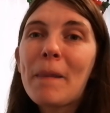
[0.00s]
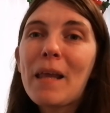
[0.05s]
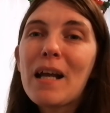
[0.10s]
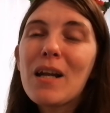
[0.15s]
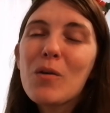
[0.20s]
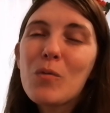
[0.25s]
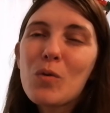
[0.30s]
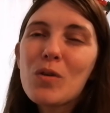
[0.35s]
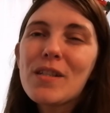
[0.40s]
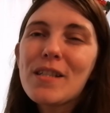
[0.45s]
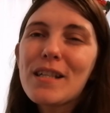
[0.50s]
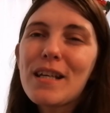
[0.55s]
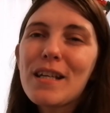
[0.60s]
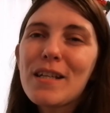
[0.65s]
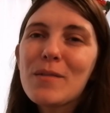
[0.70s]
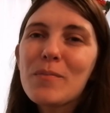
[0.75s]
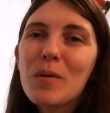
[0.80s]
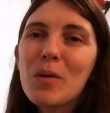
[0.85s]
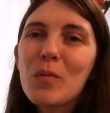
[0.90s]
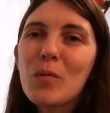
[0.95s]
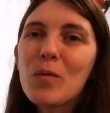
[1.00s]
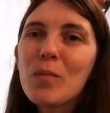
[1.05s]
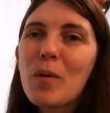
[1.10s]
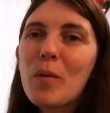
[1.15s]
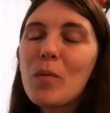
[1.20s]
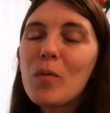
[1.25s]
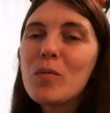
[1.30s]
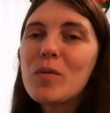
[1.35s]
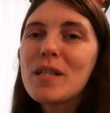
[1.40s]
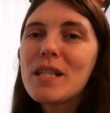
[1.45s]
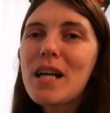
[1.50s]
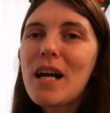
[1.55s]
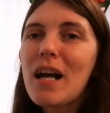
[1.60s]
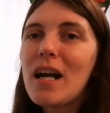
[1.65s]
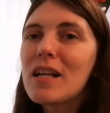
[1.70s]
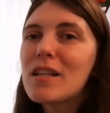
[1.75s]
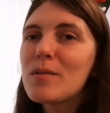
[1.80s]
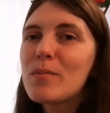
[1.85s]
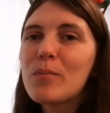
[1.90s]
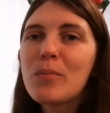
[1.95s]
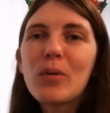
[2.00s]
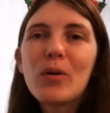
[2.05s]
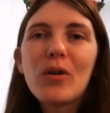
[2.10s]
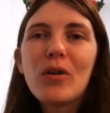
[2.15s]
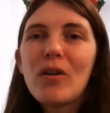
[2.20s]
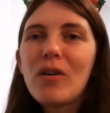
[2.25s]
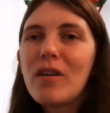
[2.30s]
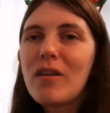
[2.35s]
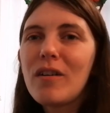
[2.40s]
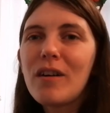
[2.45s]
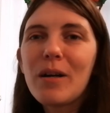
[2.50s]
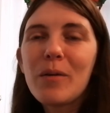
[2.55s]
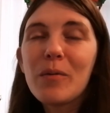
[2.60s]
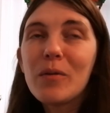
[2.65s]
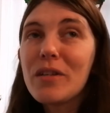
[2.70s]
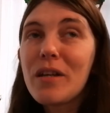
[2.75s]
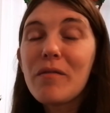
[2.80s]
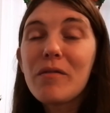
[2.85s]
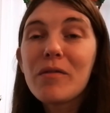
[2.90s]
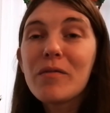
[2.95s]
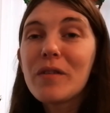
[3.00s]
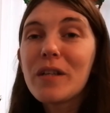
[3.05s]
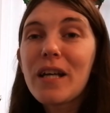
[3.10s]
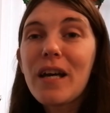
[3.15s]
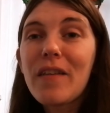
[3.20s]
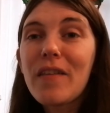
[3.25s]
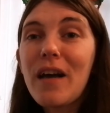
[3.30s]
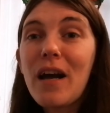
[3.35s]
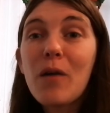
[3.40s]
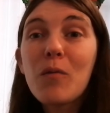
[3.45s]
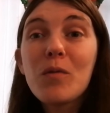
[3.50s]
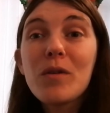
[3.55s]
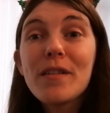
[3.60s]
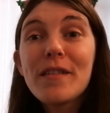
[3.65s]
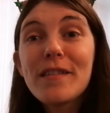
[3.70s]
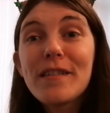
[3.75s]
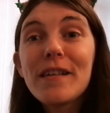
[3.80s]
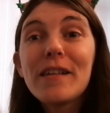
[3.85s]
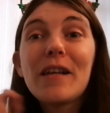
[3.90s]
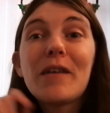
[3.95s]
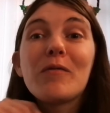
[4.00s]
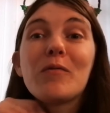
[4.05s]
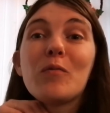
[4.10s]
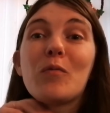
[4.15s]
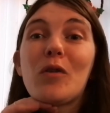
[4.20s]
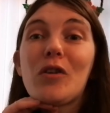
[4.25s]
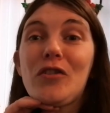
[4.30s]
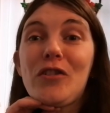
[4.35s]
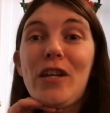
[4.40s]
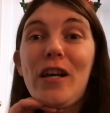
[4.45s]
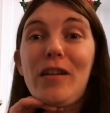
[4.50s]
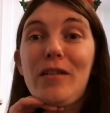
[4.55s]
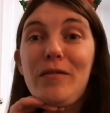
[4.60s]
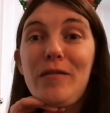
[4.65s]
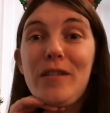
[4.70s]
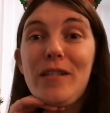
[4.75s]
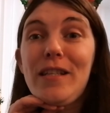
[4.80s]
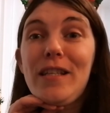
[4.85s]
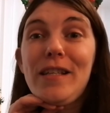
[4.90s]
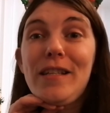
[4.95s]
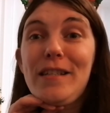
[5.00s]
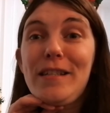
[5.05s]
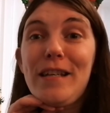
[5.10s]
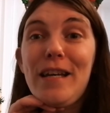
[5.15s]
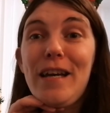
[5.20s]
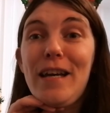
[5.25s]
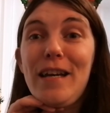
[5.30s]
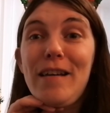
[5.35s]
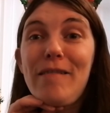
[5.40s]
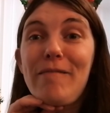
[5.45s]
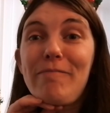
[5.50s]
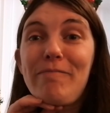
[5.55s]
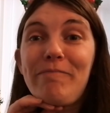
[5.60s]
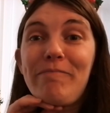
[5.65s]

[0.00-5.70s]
And it was nice being with my mum and dad, but I will never forget that. We still haven't watched Elf to this day.